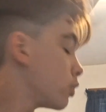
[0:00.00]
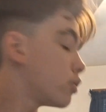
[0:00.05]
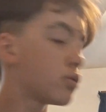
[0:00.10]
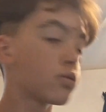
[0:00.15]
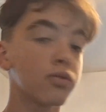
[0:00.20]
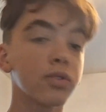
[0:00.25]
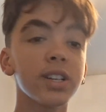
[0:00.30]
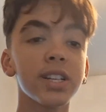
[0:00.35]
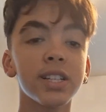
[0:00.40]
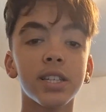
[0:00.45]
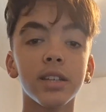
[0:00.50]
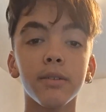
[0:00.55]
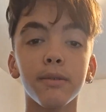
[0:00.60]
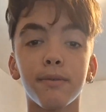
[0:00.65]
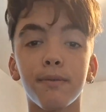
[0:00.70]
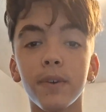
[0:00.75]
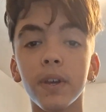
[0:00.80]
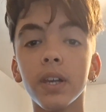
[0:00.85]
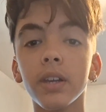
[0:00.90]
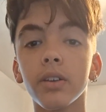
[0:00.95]
recent
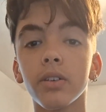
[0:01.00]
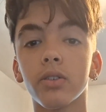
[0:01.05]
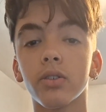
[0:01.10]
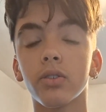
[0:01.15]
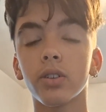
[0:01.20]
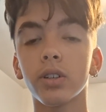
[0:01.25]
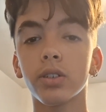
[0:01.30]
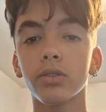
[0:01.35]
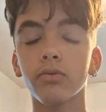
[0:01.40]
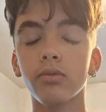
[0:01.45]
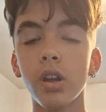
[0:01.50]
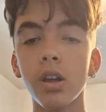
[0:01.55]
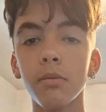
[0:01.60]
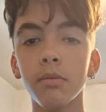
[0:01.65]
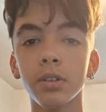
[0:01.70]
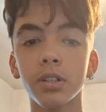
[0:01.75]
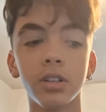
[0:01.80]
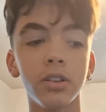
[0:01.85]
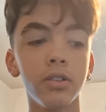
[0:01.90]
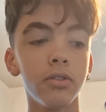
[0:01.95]
figure, this Rey
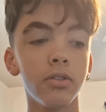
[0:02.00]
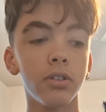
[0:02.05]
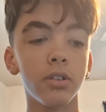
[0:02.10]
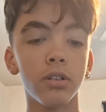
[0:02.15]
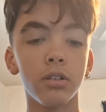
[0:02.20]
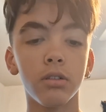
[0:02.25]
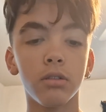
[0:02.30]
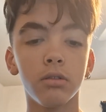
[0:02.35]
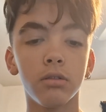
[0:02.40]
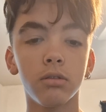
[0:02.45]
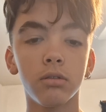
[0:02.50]
Mysterio.